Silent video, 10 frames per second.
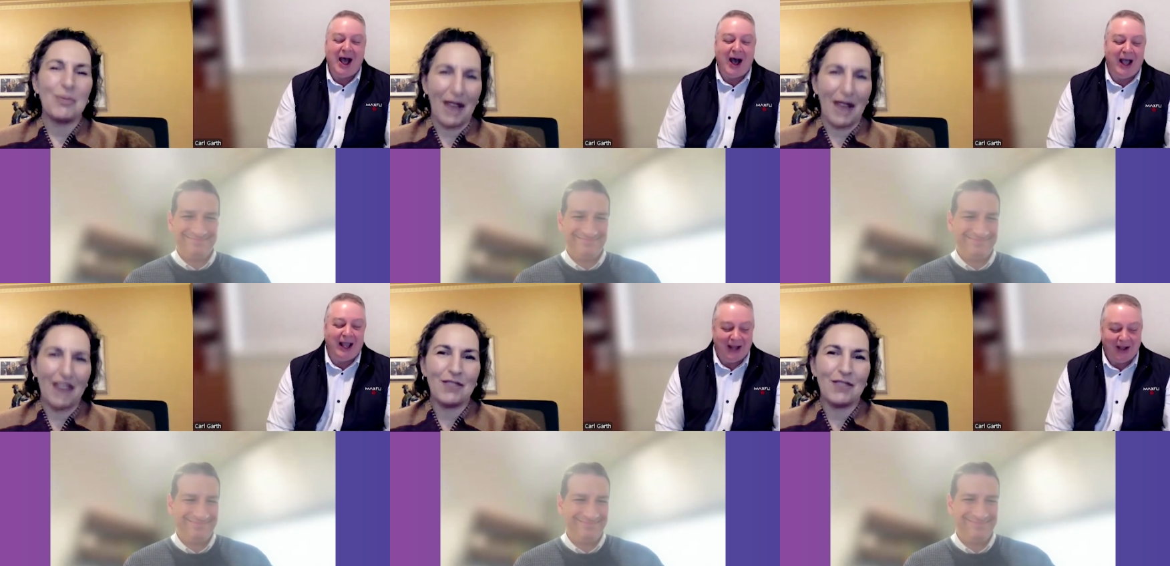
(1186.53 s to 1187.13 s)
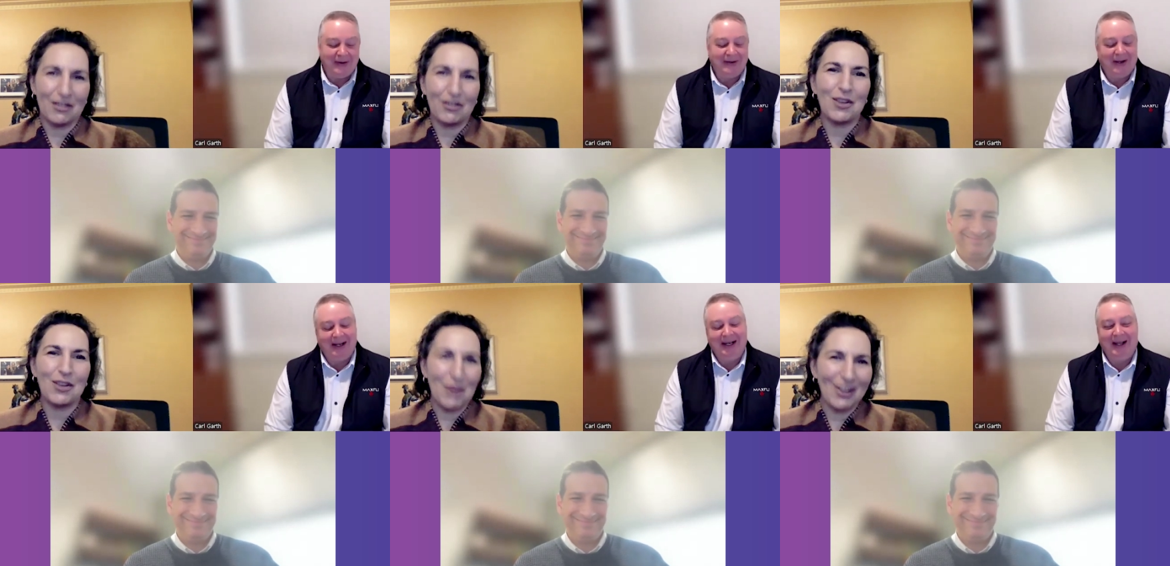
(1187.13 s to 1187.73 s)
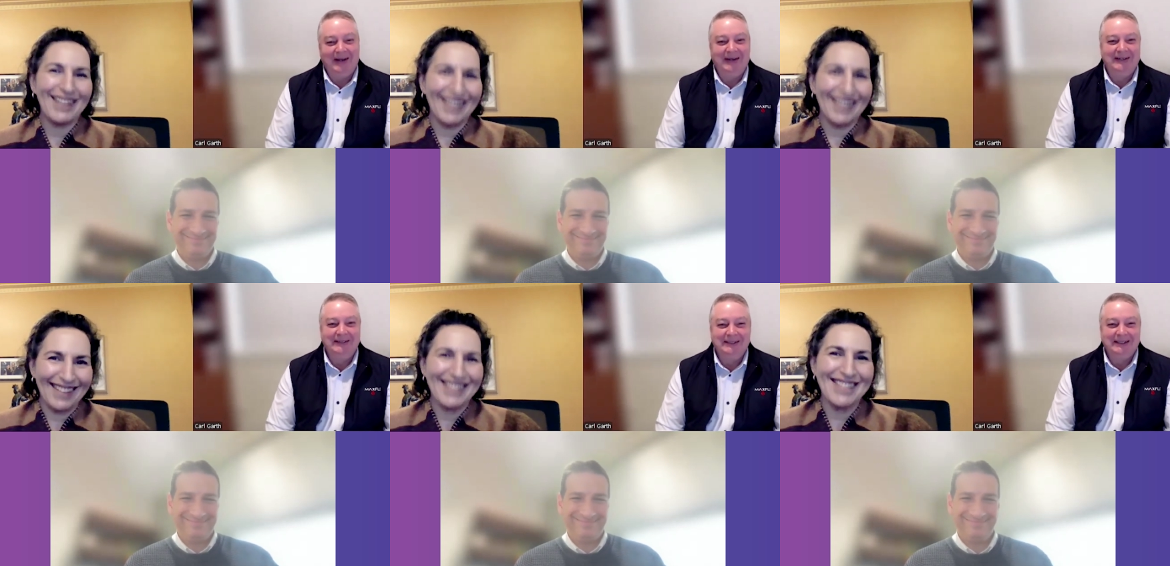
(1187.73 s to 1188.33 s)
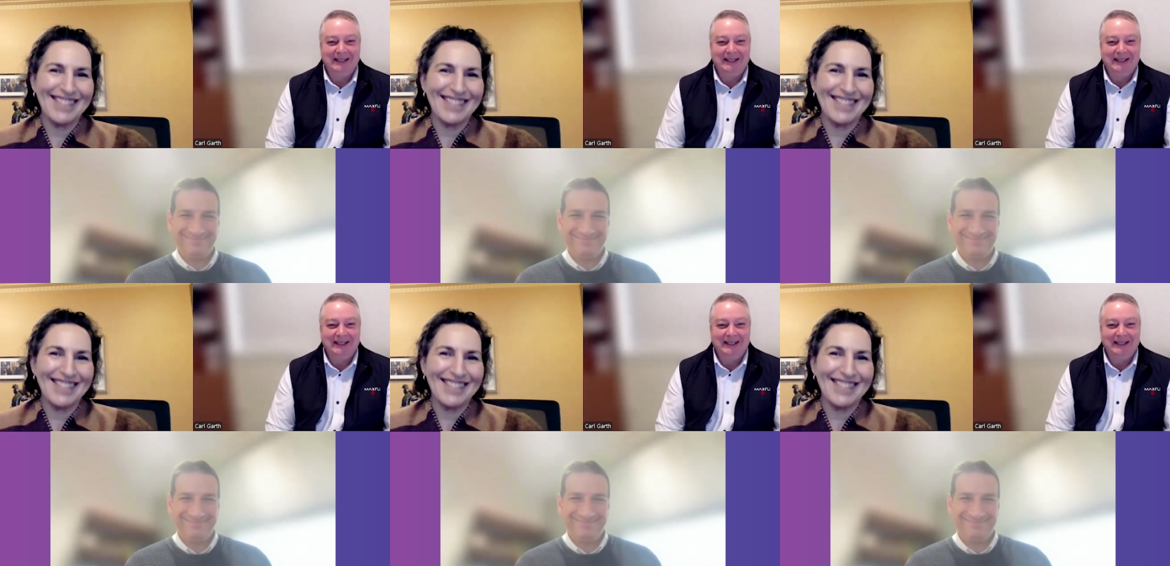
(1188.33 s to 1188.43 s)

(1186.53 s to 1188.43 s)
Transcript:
Speaker 1: behaviour. Community leaders.